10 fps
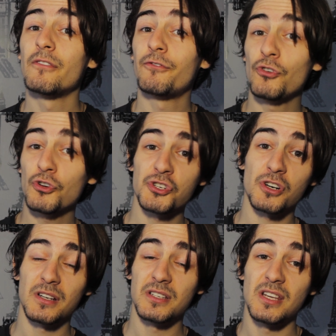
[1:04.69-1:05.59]
Future
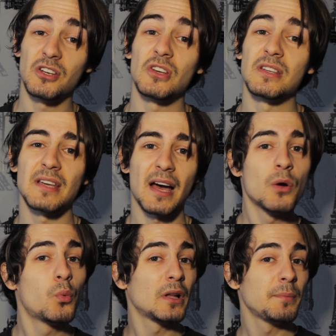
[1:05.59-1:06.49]
continuous, I
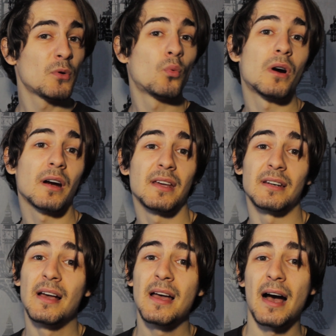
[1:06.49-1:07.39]
will be
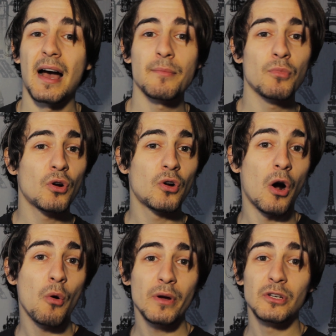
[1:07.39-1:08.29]
working, I'm
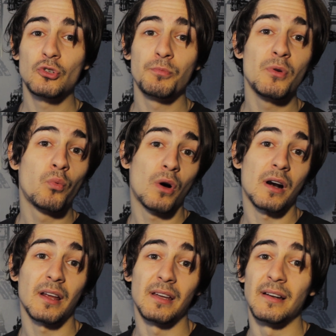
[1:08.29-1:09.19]
going to be
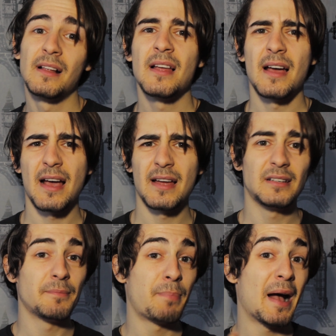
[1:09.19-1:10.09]
working. And
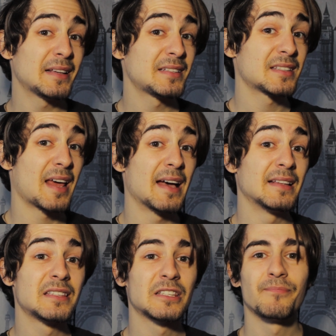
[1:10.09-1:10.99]
the past
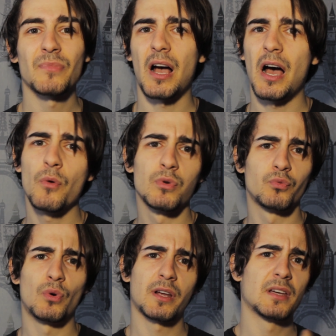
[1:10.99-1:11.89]
tense, I was
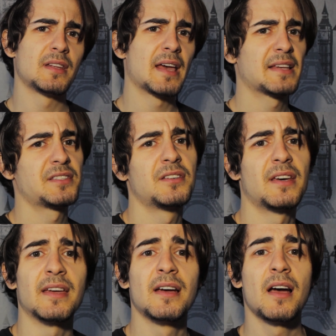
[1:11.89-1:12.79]
working
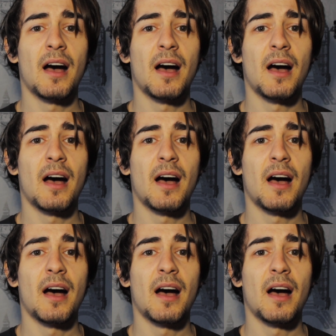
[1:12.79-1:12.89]
yesterday,